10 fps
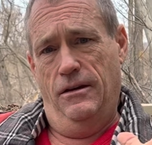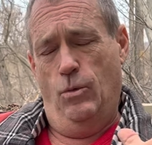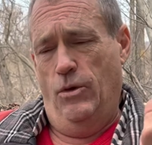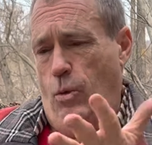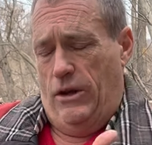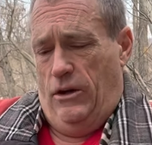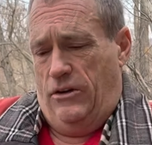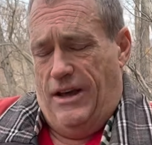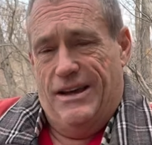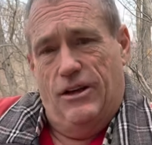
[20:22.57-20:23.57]
with what
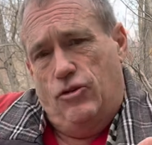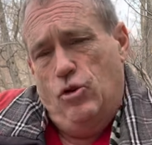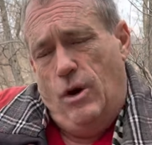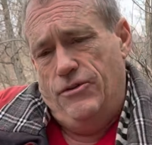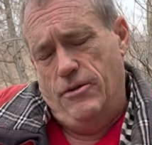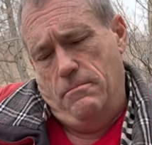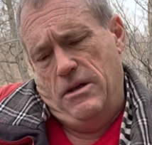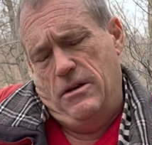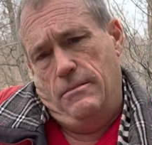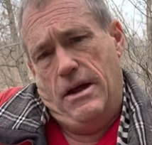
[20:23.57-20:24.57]
looks like a 200
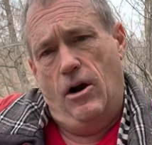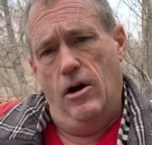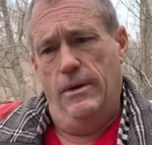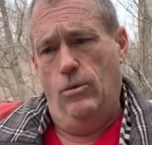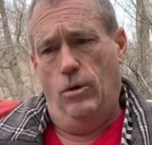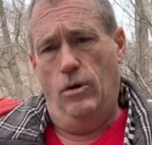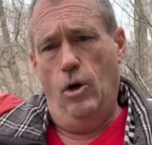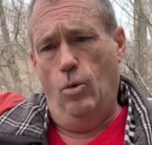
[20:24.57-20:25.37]
million man army, will,